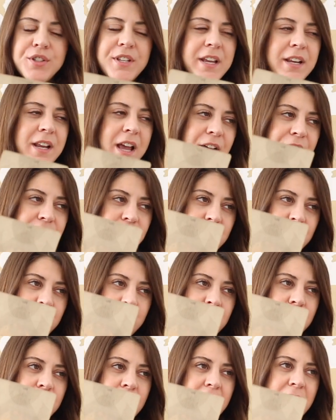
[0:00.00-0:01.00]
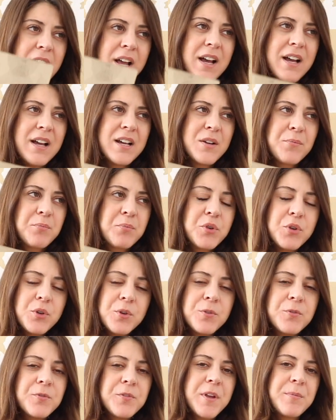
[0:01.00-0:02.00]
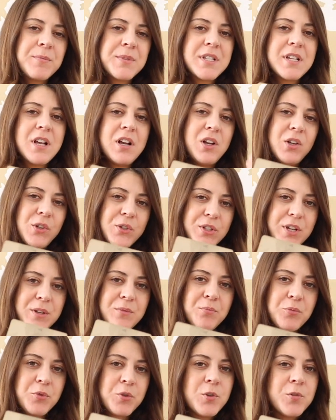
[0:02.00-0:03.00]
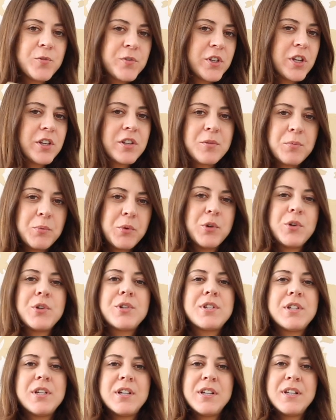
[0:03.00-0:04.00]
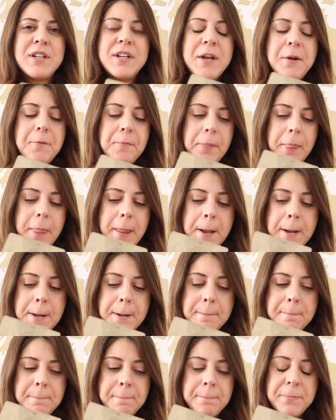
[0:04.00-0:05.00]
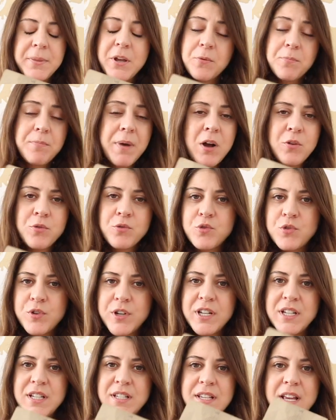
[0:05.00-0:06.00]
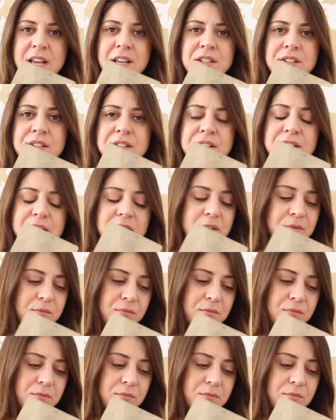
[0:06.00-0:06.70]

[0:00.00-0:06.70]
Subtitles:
They have to prove themselves and prove the other person their boundaries, and